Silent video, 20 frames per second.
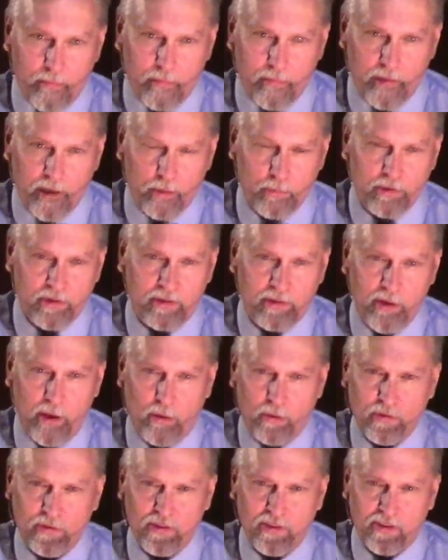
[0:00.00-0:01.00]
There was
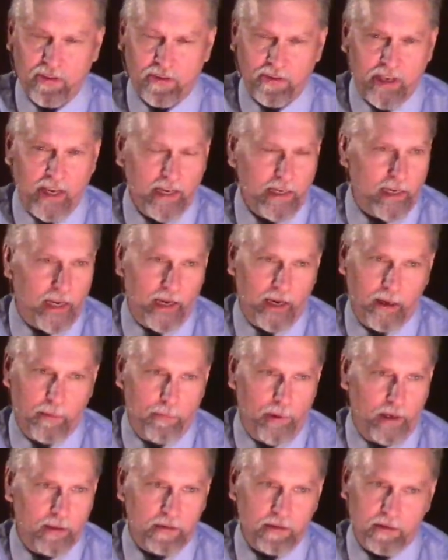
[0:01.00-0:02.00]
no singing
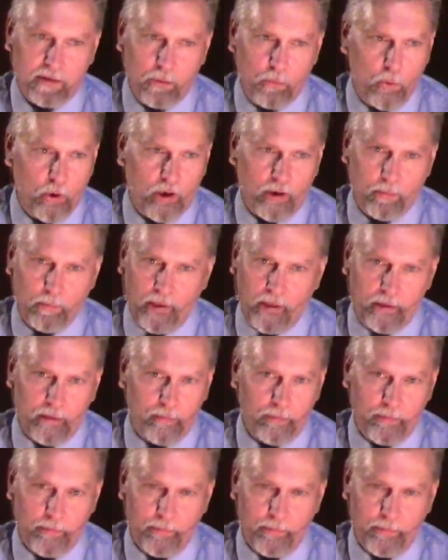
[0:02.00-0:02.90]
amongst the workmen.